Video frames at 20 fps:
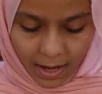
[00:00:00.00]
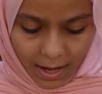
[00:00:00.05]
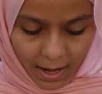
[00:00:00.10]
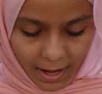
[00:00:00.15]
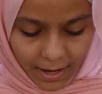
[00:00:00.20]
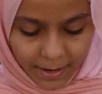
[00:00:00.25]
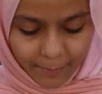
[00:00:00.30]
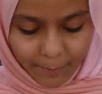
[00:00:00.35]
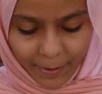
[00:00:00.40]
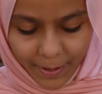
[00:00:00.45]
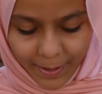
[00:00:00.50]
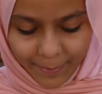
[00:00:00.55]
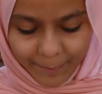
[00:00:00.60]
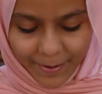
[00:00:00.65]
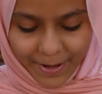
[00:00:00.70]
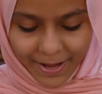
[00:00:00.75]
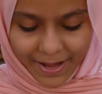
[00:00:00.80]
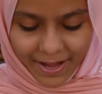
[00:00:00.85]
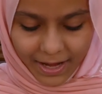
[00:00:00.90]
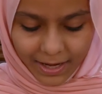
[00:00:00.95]
hi Mom,
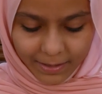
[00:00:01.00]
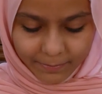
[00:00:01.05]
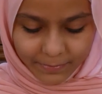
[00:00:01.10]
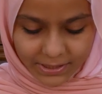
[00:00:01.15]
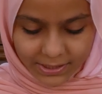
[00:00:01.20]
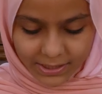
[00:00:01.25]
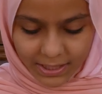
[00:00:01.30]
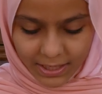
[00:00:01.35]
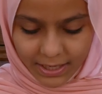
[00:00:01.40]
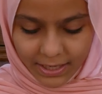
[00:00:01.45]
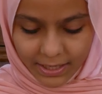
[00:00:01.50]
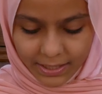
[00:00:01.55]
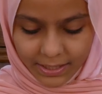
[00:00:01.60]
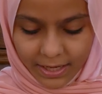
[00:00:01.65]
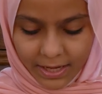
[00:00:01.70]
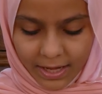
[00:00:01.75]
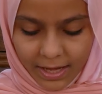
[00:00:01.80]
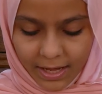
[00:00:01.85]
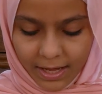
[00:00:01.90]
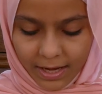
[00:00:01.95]
I'm Miss Kayed,
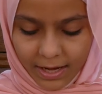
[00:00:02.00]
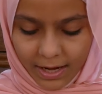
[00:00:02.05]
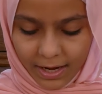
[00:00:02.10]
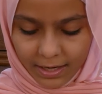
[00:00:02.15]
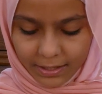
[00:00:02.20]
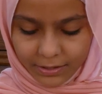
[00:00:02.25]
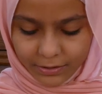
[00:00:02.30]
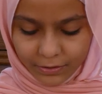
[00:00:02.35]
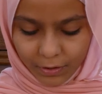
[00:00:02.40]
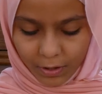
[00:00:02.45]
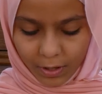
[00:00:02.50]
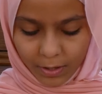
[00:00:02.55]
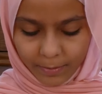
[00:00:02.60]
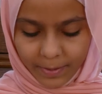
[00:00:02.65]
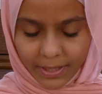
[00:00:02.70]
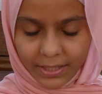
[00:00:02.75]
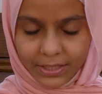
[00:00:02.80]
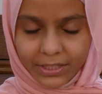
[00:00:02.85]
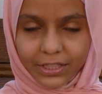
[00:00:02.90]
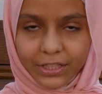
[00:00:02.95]
and hi to all
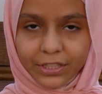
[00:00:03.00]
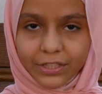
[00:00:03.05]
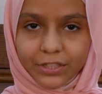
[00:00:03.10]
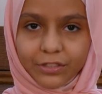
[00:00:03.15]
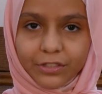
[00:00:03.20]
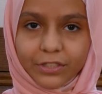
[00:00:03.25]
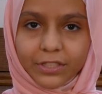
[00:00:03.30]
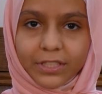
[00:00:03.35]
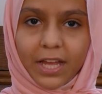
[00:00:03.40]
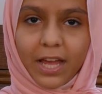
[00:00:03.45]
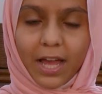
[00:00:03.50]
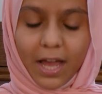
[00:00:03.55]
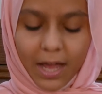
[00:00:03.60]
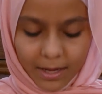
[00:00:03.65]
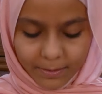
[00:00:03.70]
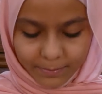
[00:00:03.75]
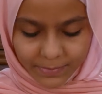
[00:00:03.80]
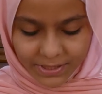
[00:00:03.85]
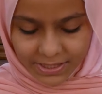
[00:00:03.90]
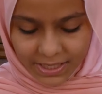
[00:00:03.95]
my teachers.
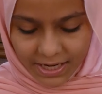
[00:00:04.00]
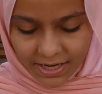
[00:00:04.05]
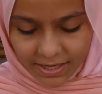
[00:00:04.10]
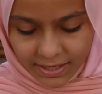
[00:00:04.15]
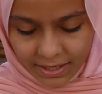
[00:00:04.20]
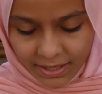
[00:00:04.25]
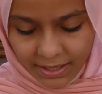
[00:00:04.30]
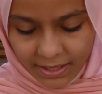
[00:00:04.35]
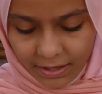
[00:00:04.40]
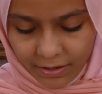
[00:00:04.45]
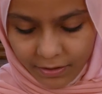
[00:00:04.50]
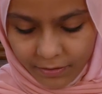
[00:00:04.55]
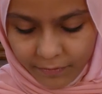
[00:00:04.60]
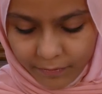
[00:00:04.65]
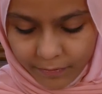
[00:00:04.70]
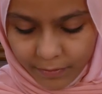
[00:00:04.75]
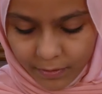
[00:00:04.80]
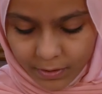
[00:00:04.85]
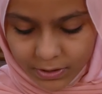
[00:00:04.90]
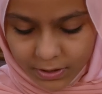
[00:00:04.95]
I'm standing here
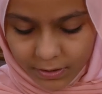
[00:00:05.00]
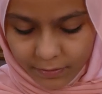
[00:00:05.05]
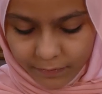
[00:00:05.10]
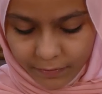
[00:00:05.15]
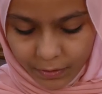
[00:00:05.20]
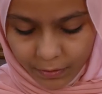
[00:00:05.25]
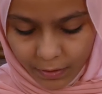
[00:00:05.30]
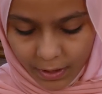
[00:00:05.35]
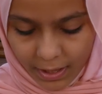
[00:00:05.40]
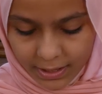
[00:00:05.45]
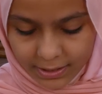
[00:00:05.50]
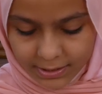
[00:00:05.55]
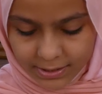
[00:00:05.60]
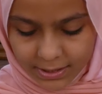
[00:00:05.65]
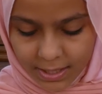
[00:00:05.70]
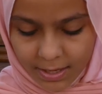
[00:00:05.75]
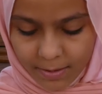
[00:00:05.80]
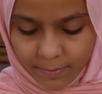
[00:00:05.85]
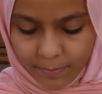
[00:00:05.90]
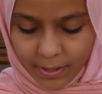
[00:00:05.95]
in front of you
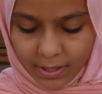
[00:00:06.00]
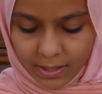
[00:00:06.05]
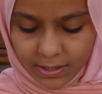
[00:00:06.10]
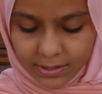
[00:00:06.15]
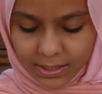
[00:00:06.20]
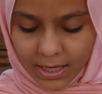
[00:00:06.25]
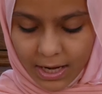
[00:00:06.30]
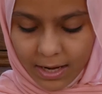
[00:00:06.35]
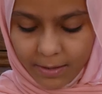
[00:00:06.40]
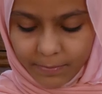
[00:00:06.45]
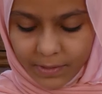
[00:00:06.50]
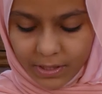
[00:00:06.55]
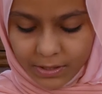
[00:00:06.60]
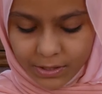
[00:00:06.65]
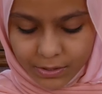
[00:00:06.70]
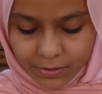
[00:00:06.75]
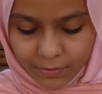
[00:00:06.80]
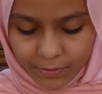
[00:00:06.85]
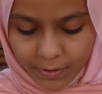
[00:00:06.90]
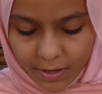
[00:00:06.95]
guys because I'm the
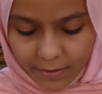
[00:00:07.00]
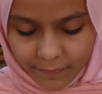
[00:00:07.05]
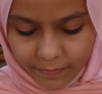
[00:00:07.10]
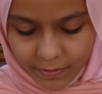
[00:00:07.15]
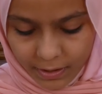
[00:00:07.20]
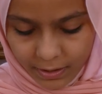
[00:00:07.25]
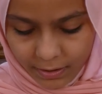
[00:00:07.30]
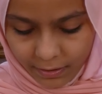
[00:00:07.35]
Student of the